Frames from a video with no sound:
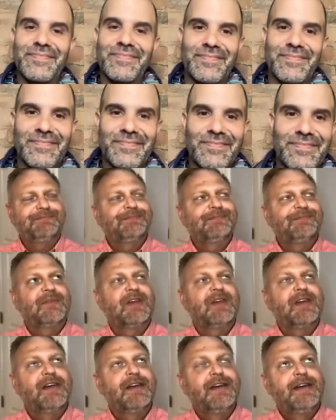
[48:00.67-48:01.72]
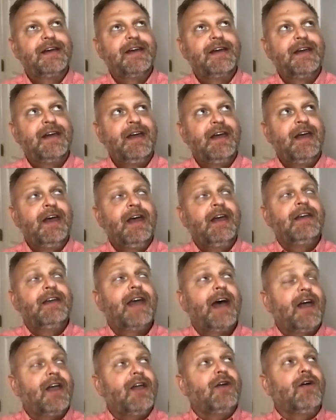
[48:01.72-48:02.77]
yeah
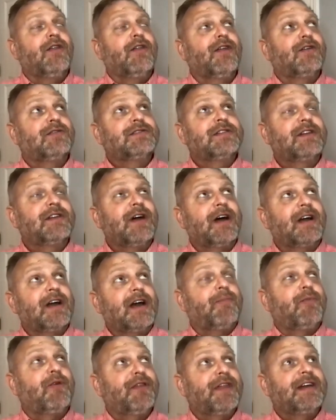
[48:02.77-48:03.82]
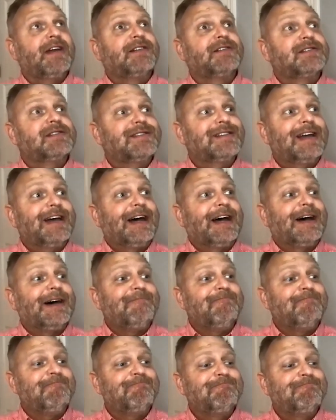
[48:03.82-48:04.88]
yeah there's there a couple things
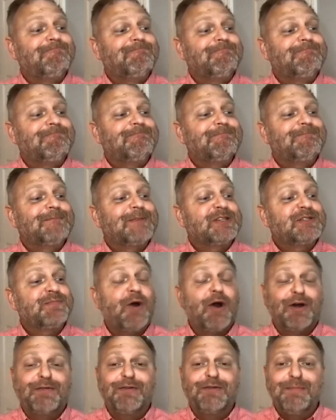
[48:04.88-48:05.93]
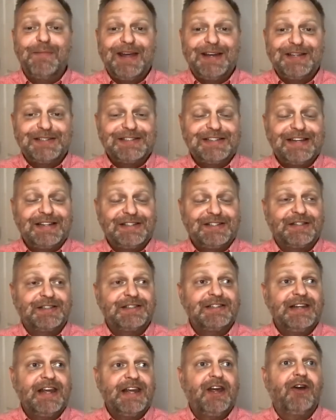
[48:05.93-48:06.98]
um, spark for me just uh,
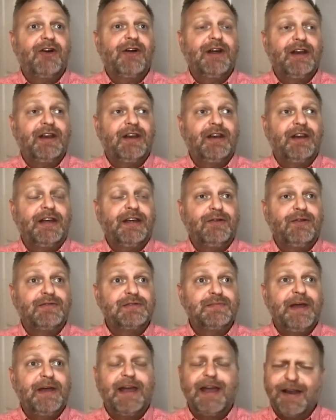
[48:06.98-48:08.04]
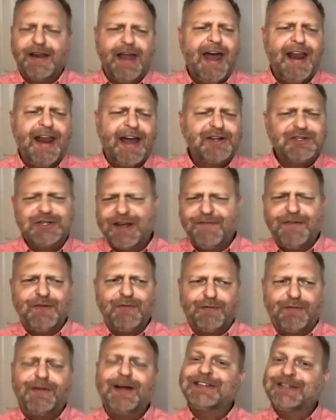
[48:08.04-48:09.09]
just hearing you speak and, and actually even
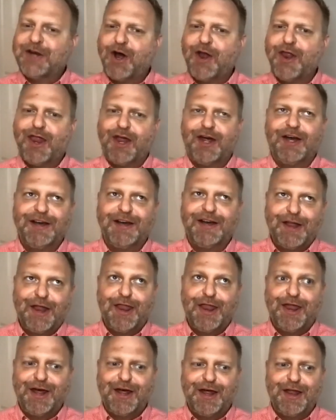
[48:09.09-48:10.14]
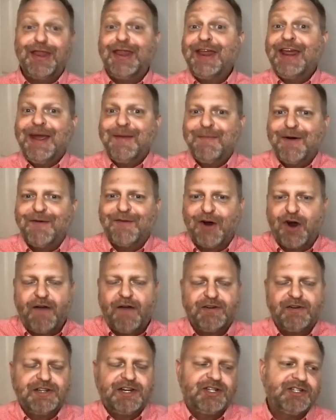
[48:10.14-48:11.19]
reflecting on the the theme of our
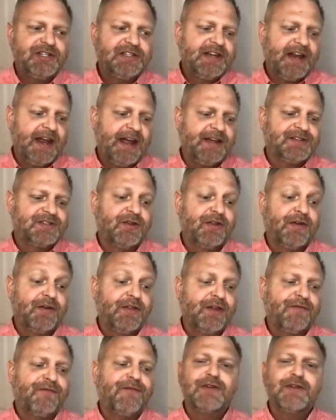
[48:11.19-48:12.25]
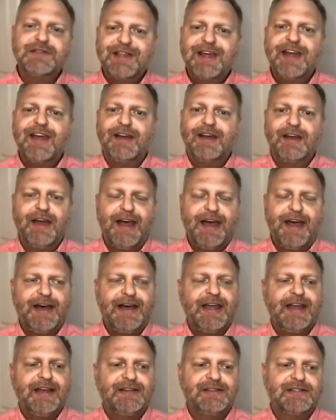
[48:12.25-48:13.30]
conversation today so the, the first thing uh,
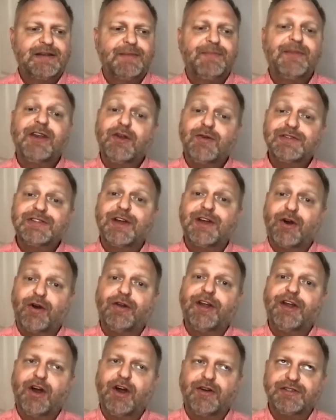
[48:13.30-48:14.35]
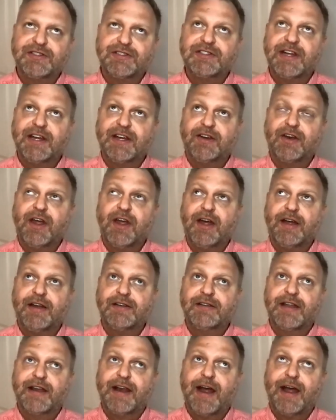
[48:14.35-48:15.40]
is something you said earlier just uh,
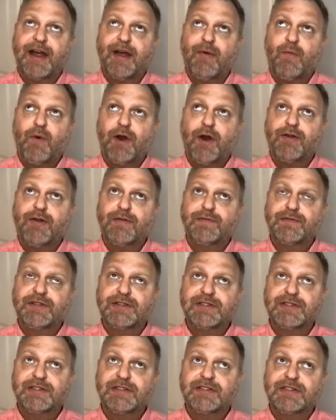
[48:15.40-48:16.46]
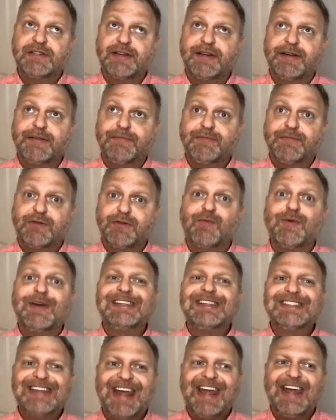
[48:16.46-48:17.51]
that i wanted to to, to
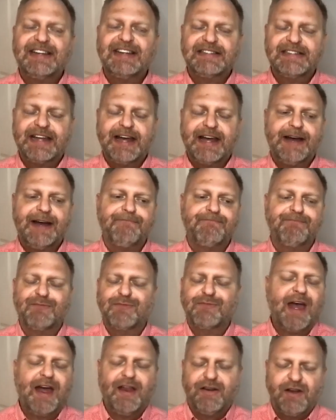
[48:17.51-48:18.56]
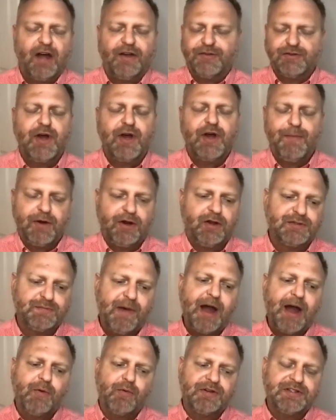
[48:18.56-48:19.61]
restate um, and i'll do i'm going to use
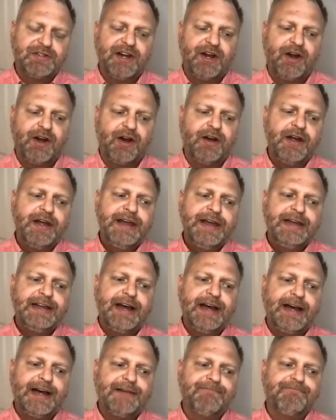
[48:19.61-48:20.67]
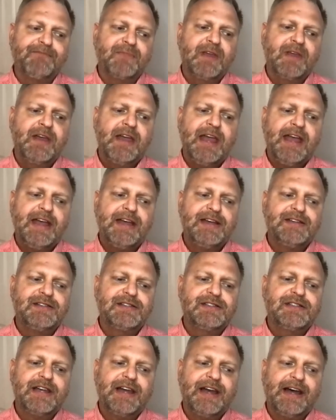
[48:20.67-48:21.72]
my words here um,
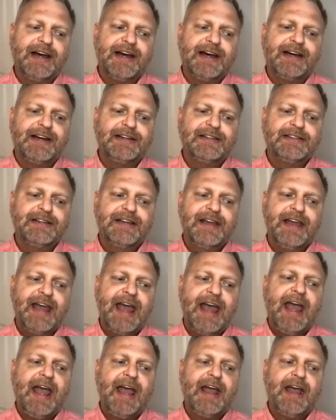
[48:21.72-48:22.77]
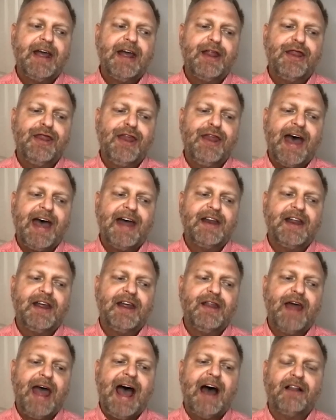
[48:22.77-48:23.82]
is uh, that
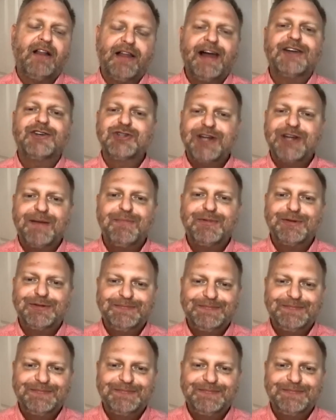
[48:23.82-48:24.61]
allyship